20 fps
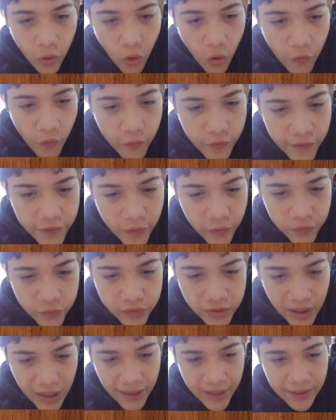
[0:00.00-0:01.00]
over the
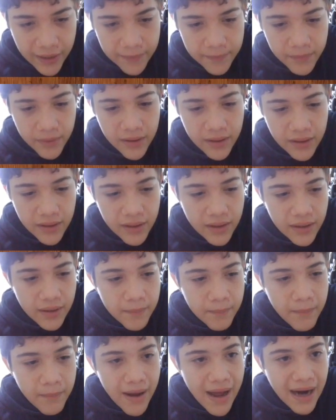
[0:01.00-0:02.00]
time,
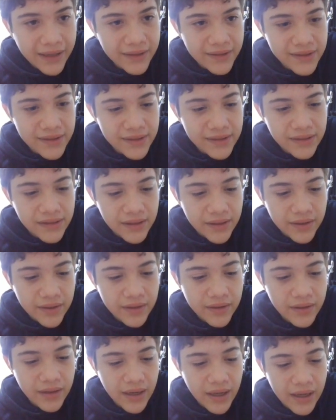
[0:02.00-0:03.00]
Magnus
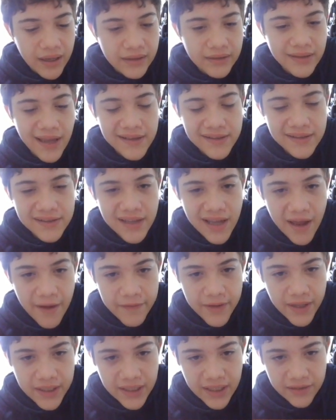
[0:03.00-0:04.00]
doesn't
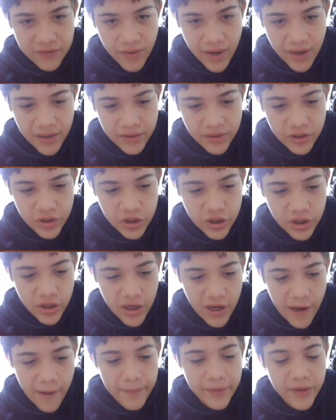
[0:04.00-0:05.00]
have that advantage
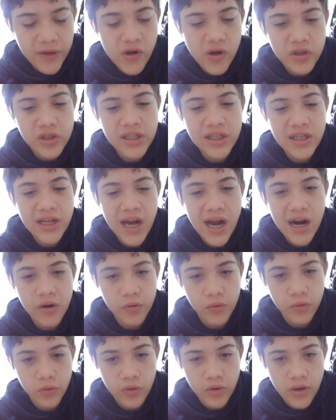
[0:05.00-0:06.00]
because
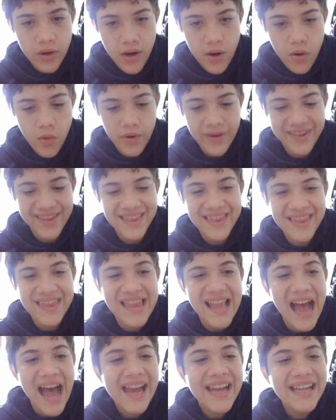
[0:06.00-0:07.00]
Hikaru with
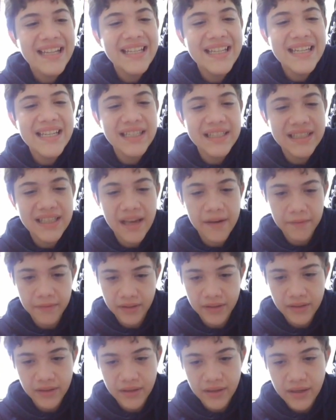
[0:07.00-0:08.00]
knight
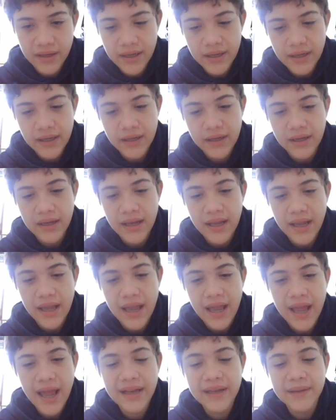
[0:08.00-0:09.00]
e7
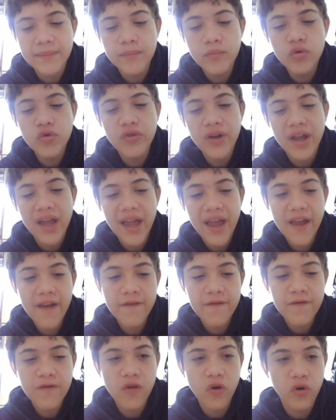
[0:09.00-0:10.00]
and the move
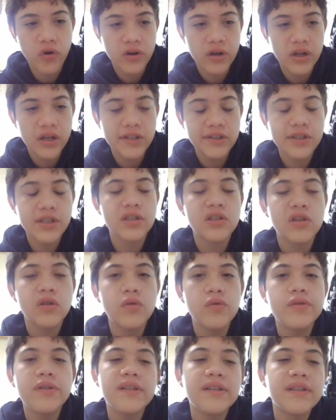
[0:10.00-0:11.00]
f4 just
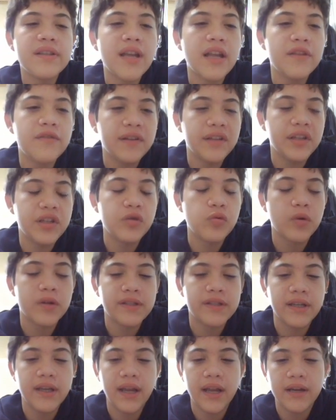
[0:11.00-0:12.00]
loses the advantage
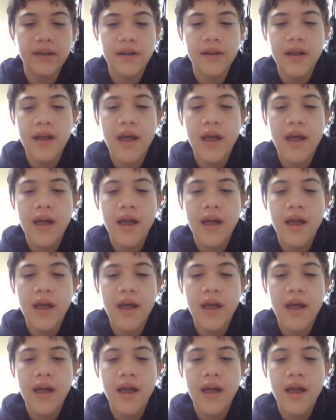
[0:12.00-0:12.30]
once again.